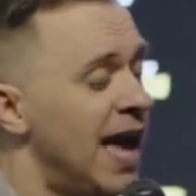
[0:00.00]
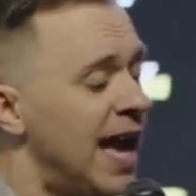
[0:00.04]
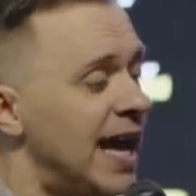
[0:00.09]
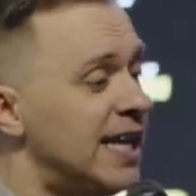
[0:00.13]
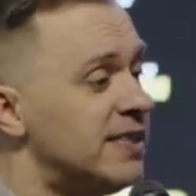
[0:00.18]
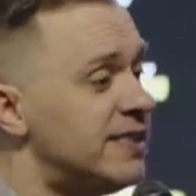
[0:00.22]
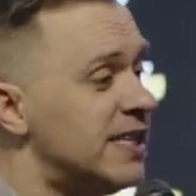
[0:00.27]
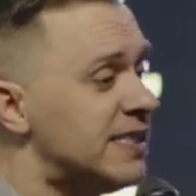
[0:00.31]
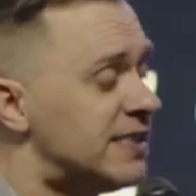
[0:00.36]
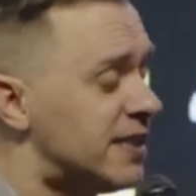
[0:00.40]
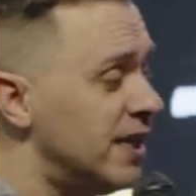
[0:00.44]

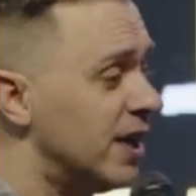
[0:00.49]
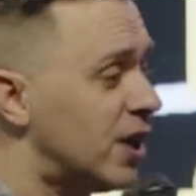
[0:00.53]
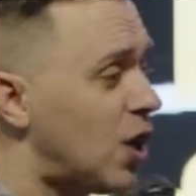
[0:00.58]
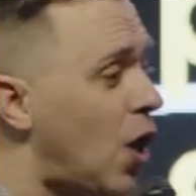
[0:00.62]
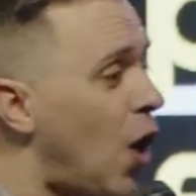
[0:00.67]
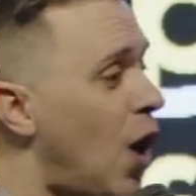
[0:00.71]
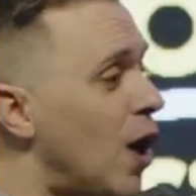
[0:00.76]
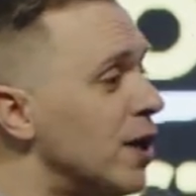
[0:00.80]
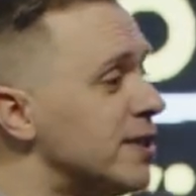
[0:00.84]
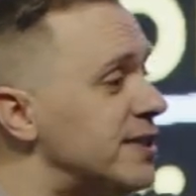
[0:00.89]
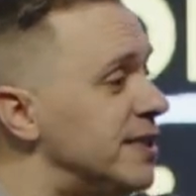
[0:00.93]
is it's going to
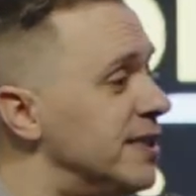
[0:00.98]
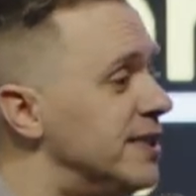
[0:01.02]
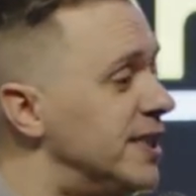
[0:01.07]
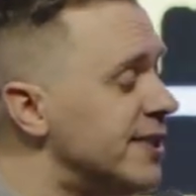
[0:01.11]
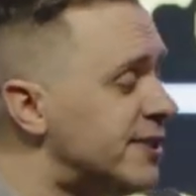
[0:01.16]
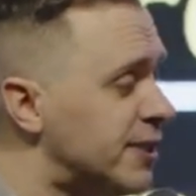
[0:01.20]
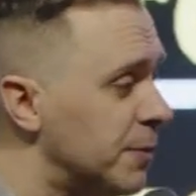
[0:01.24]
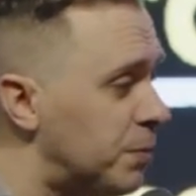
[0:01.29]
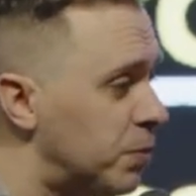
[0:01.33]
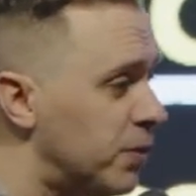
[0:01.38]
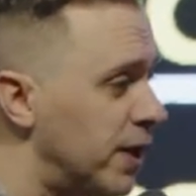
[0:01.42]
cause
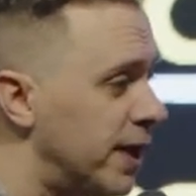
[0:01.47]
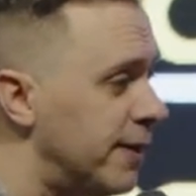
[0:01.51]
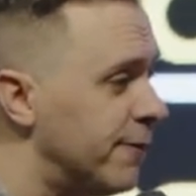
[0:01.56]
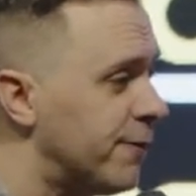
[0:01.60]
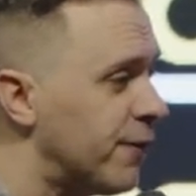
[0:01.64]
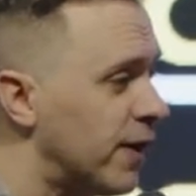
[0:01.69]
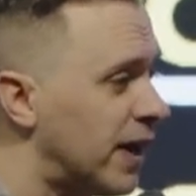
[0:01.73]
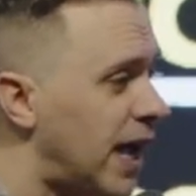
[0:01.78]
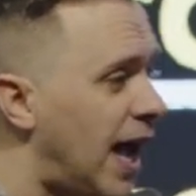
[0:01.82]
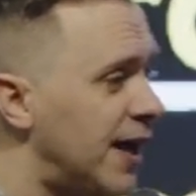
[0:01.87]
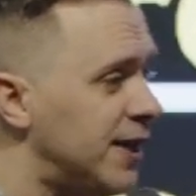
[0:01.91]
discipline
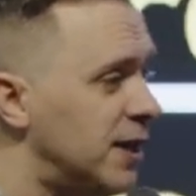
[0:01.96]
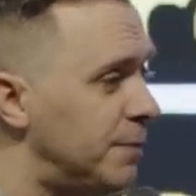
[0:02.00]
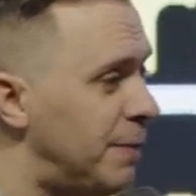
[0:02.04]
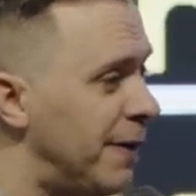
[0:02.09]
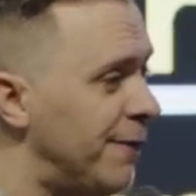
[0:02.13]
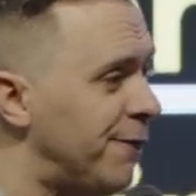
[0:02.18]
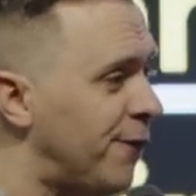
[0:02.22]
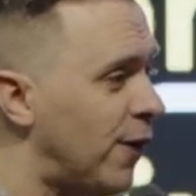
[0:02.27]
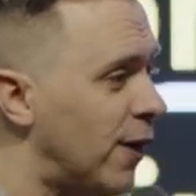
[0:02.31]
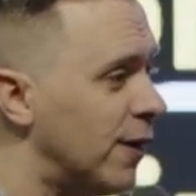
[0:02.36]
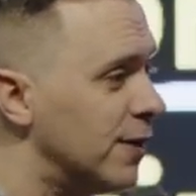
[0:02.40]
for God to
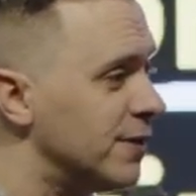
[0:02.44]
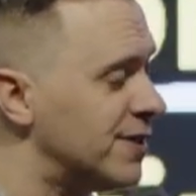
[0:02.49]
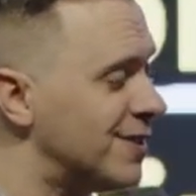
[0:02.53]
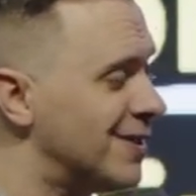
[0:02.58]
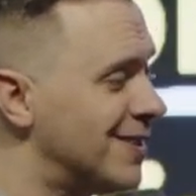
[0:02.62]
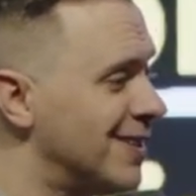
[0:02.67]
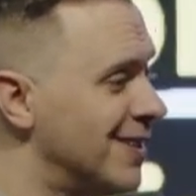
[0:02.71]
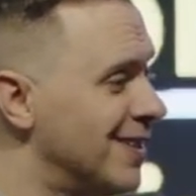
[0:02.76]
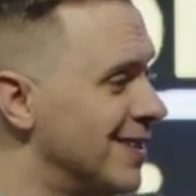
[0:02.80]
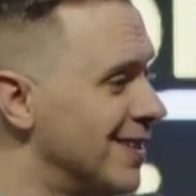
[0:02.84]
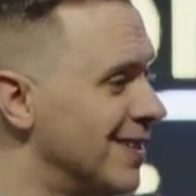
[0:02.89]
be
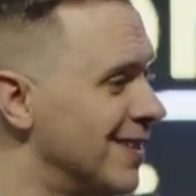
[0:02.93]
first.